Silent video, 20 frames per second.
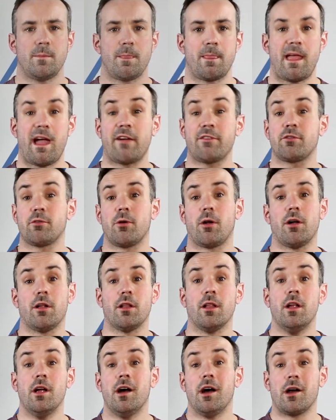After
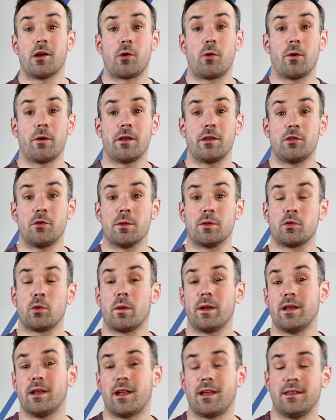all, according to a
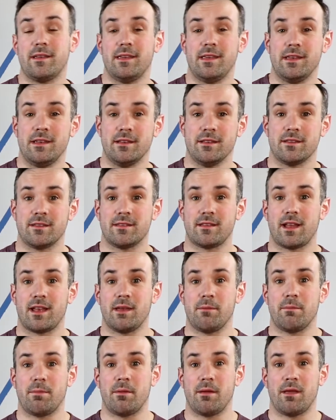2019
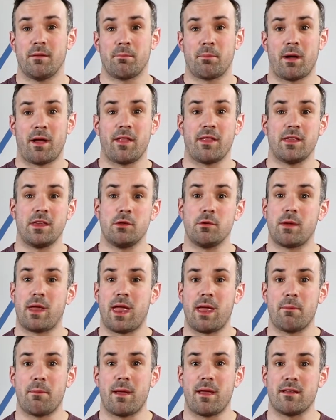study by the
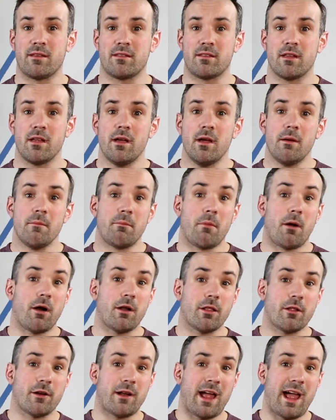UK-based
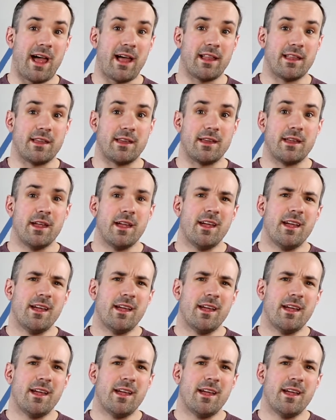Marler Halley,